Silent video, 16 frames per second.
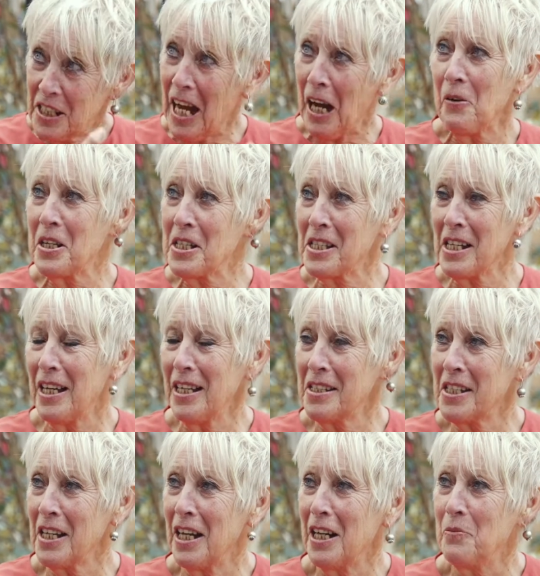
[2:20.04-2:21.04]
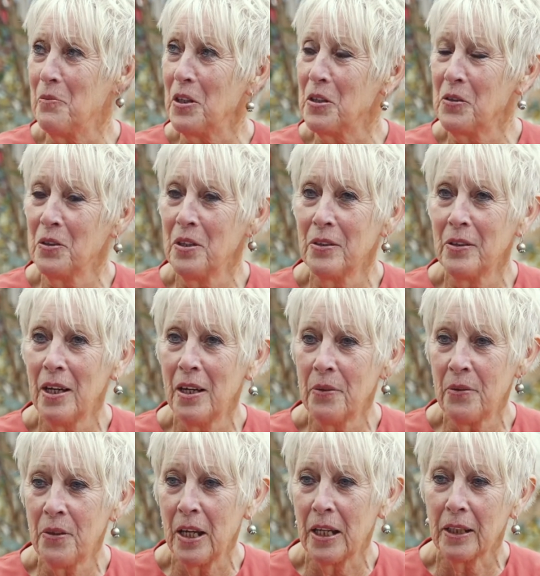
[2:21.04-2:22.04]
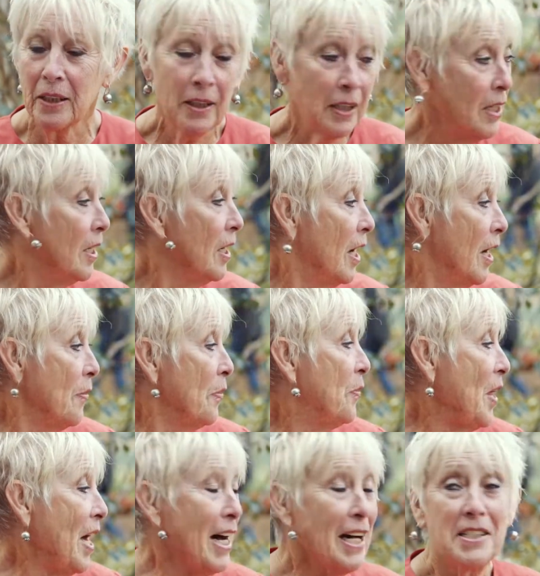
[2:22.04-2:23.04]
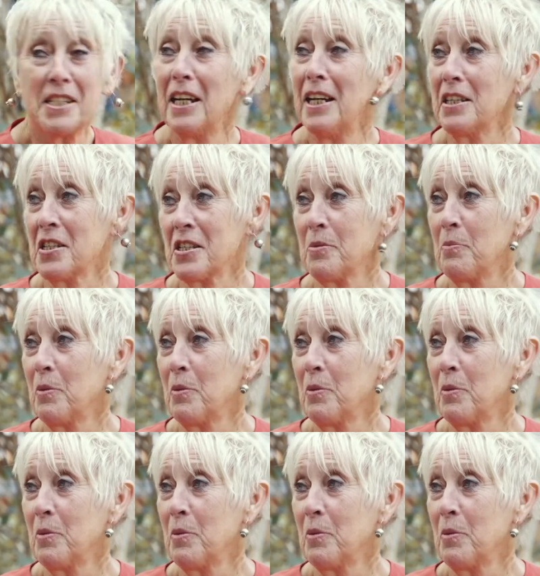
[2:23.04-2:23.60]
Now is their time, they're doing their thing. And that has to